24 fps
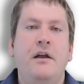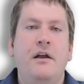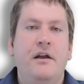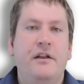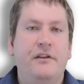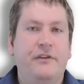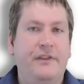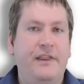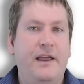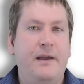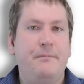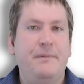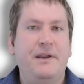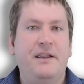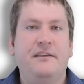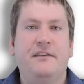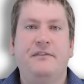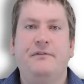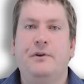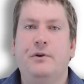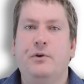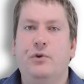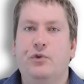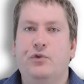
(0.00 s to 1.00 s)
So that means
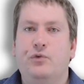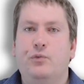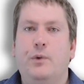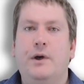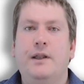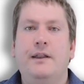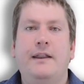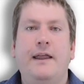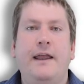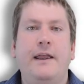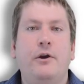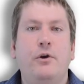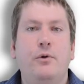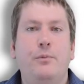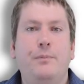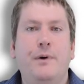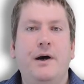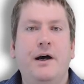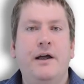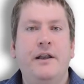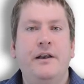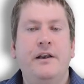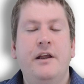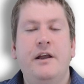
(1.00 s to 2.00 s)
if you use 1 late
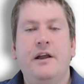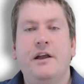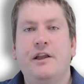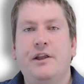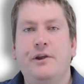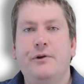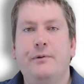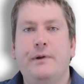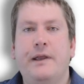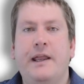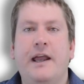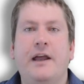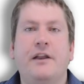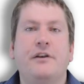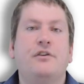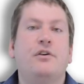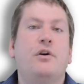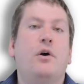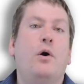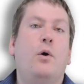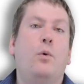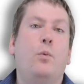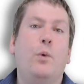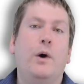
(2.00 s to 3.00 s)
coupon, you get
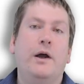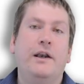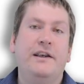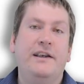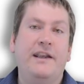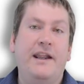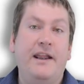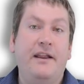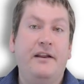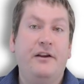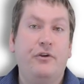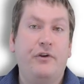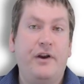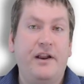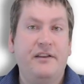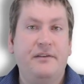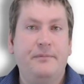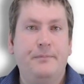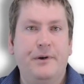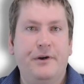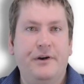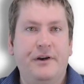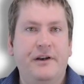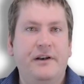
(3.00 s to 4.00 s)
1 day grace
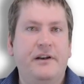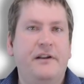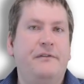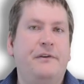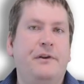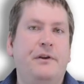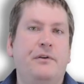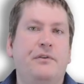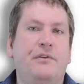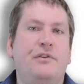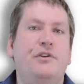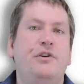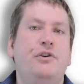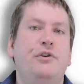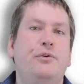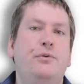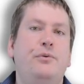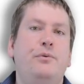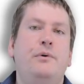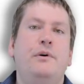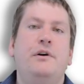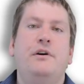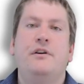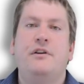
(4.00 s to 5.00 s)
period. If you use
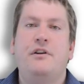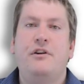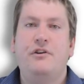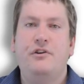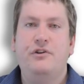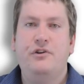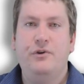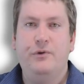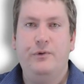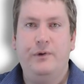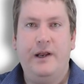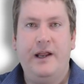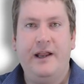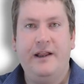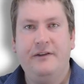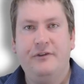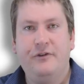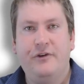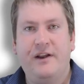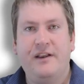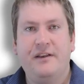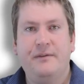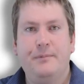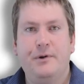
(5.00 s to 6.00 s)
2 days
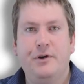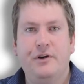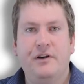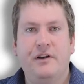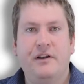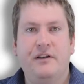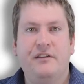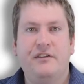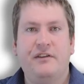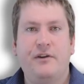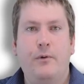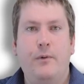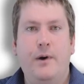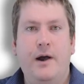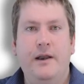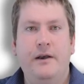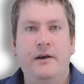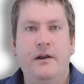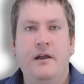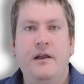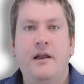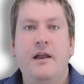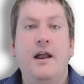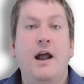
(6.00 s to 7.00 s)
grace period, and so
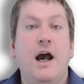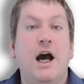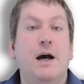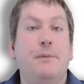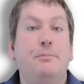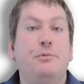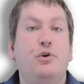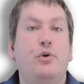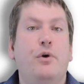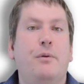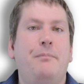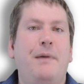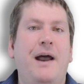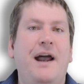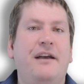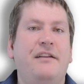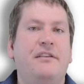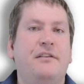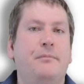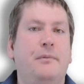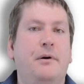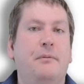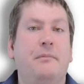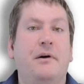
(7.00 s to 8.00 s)
on, up to a
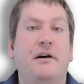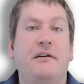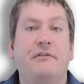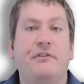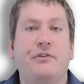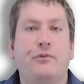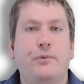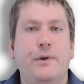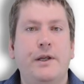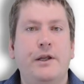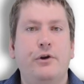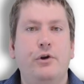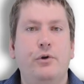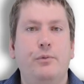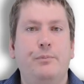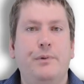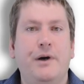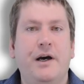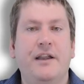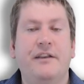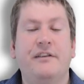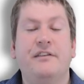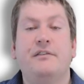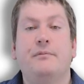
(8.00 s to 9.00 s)
maximum of 3
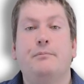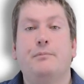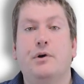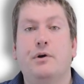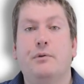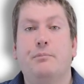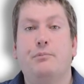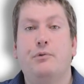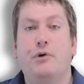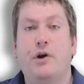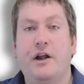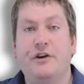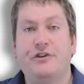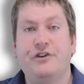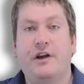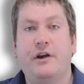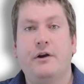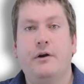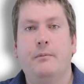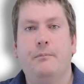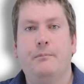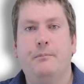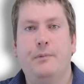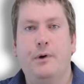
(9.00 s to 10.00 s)
coupons per project
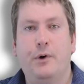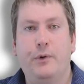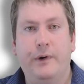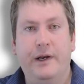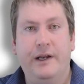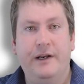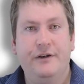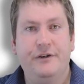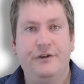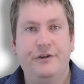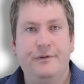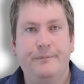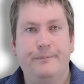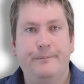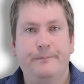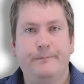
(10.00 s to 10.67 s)
component.